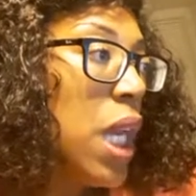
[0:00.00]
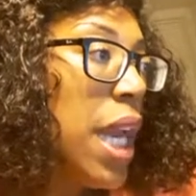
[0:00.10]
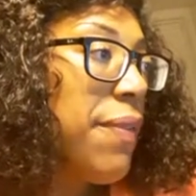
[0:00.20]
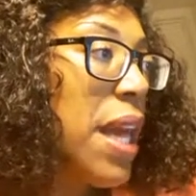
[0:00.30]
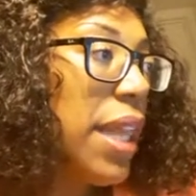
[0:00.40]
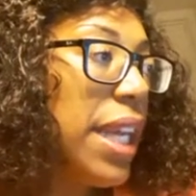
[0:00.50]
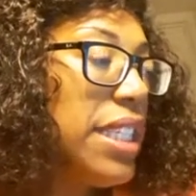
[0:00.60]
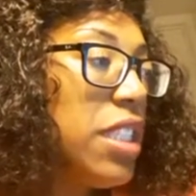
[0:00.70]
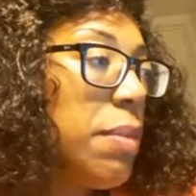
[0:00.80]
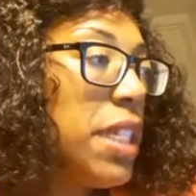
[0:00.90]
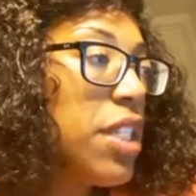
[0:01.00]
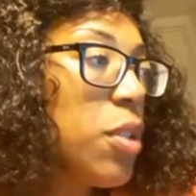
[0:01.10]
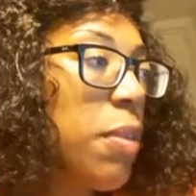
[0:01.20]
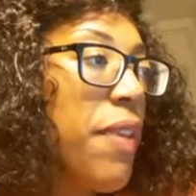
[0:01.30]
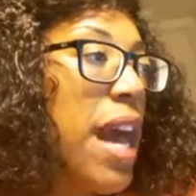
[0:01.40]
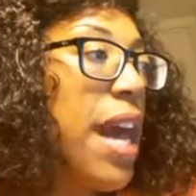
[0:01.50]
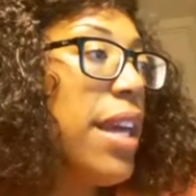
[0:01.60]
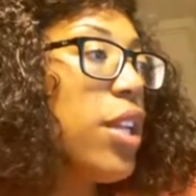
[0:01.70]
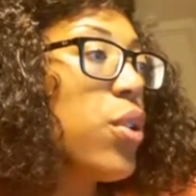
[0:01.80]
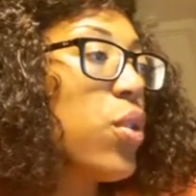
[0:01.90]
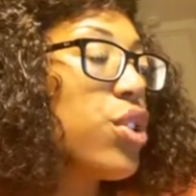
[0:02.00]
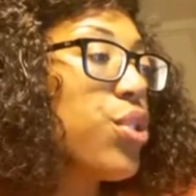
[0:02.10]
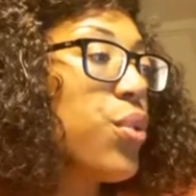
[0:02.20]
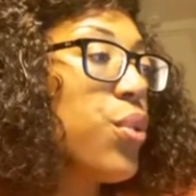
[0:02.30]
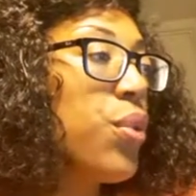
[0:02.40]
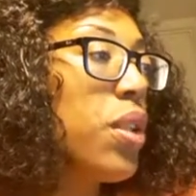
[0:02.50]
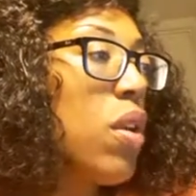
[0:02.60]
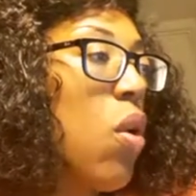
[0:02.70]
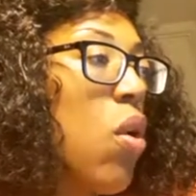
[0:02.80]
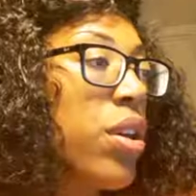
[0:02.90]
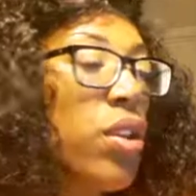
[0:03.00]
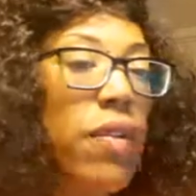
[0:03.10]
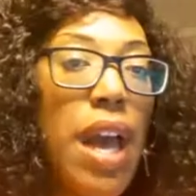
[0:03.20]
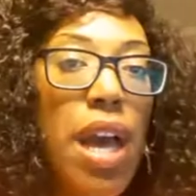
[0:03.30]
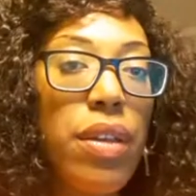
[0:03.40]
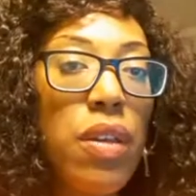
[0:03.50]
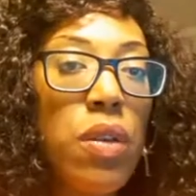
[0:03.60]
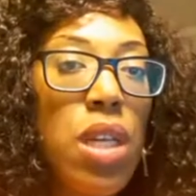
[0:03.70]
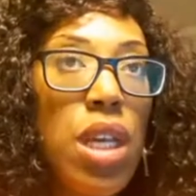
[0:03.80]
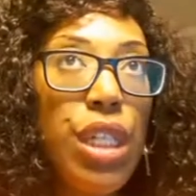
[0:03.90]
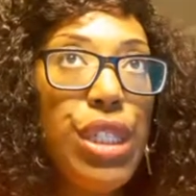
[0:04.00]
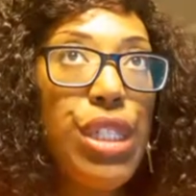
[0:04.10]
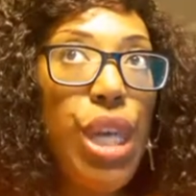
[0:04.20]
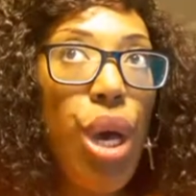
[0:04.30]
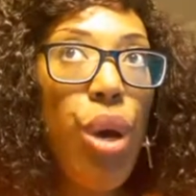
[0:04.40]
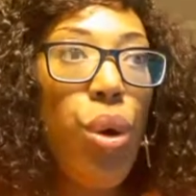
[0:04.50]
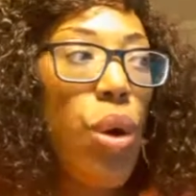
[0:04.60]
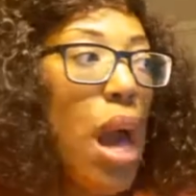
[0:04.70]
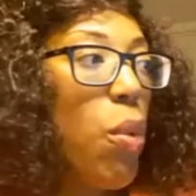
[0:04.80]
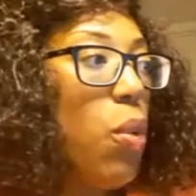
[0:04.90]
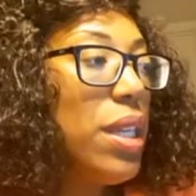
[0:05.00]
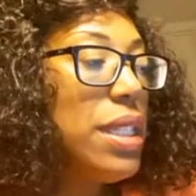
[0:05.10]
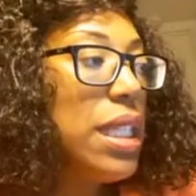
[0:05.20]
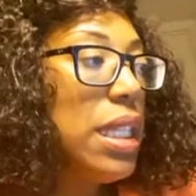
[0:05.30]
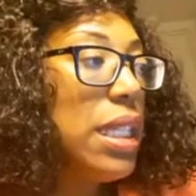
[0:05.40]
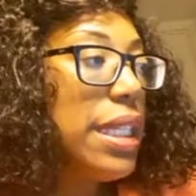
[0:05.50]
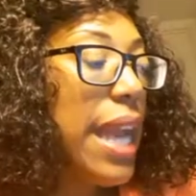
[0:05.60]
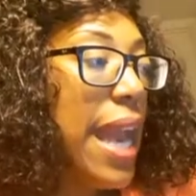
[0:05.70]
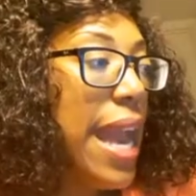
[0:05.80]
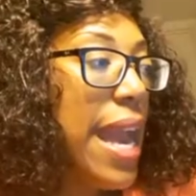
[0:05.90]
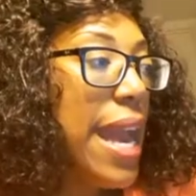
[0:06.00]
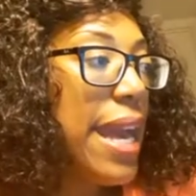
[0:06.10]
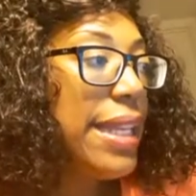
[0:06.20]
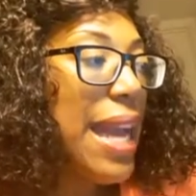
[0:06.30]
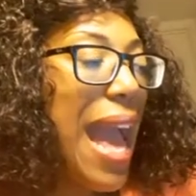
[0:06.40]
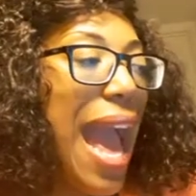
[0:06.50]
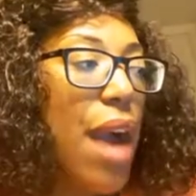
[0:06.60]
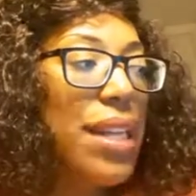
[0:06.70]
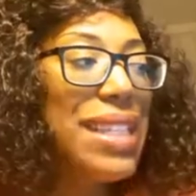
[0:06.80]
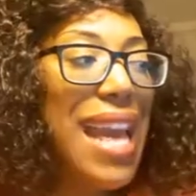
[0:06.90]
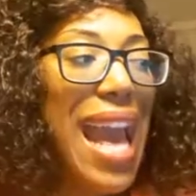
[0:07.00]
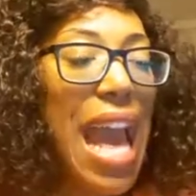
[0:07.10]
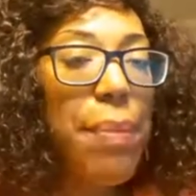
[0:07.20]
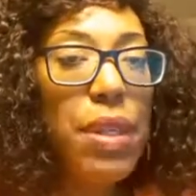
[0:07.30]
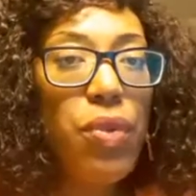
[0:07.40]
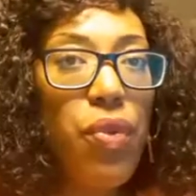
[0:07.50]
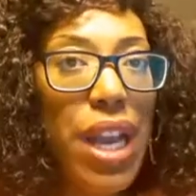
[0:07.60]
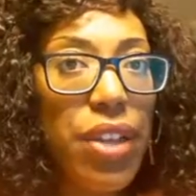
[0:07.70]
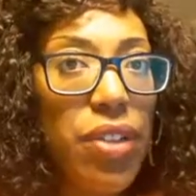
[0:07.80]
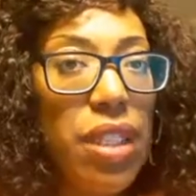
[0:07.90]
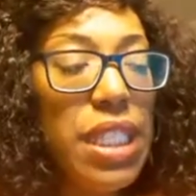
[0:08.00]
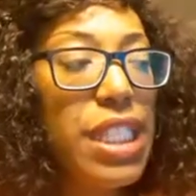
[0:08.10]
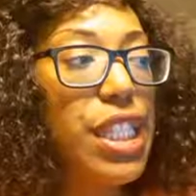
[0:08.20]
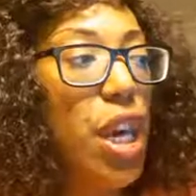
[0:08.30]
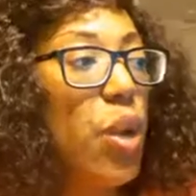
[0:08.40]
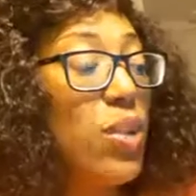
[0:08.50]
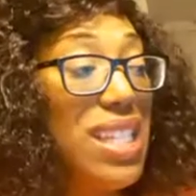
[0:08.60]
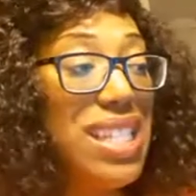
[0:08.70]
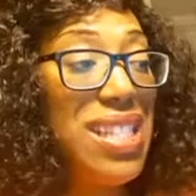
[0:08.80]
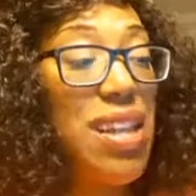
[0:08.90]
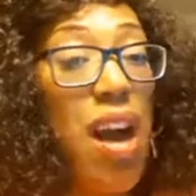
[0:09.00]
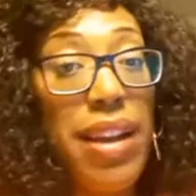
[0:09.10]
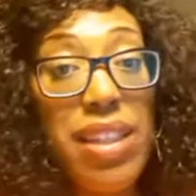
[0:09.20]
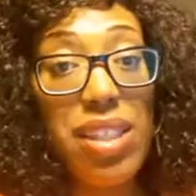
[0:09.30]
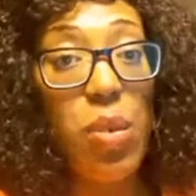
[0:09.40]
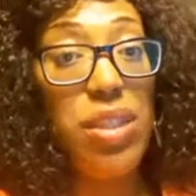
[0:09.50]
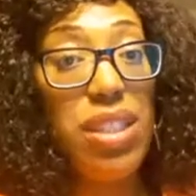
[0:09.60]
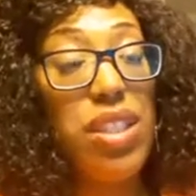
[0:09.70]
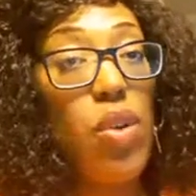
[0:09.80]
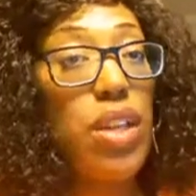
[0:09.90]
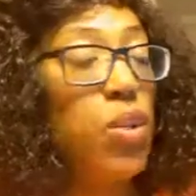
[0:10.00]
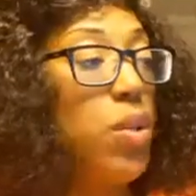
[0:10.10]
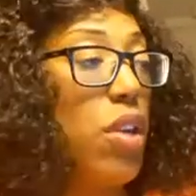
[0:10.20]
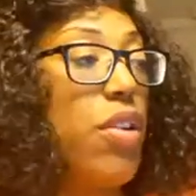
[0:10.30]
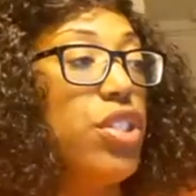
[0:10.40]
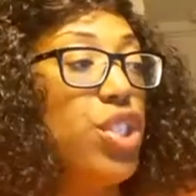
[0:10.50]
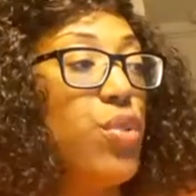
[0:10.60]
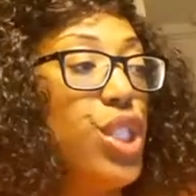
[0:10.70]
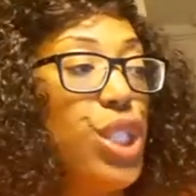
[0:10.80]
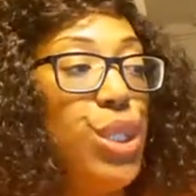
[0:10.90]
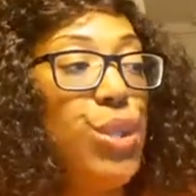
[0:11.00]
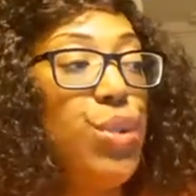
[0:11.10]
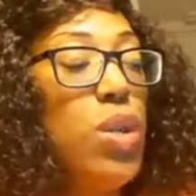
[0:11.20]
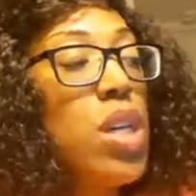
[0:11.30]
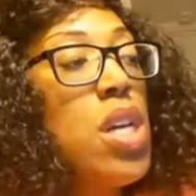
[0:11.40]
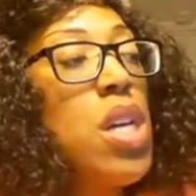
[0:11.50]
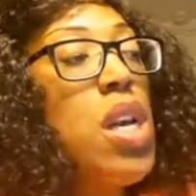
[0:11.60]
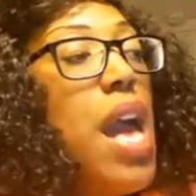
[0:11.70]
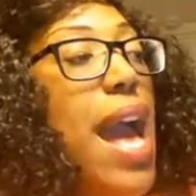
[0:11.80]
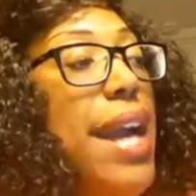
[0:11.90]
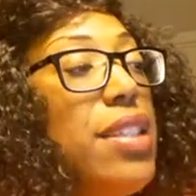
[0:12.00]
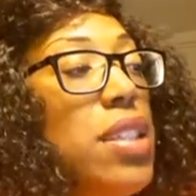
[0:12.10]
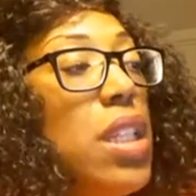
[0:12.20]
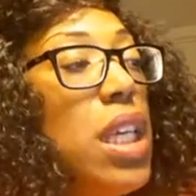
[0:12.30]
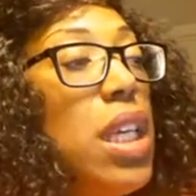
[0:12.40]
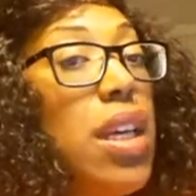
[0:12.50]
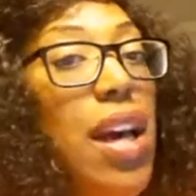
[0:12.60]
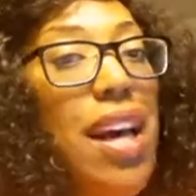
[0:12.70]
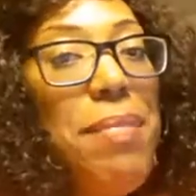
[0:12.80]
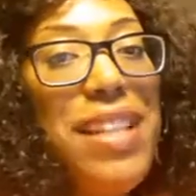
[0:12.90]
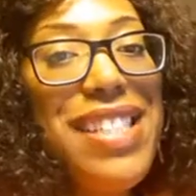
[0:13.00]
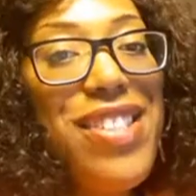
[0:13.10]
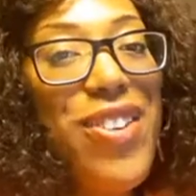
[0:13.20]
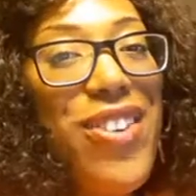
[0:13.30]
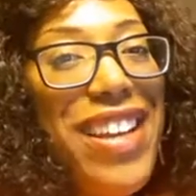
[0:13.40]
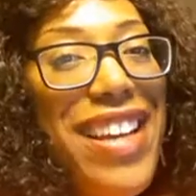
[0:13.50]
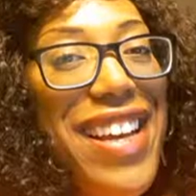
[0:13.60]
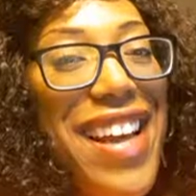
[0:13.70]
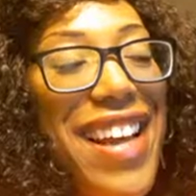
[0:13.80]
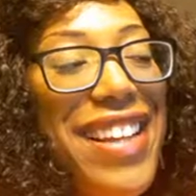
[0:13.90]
and validation means to provide your truth or your value. So I wanted to look at how does it happen regularly. So this is the audience question. So I do encourage you to actually comment on it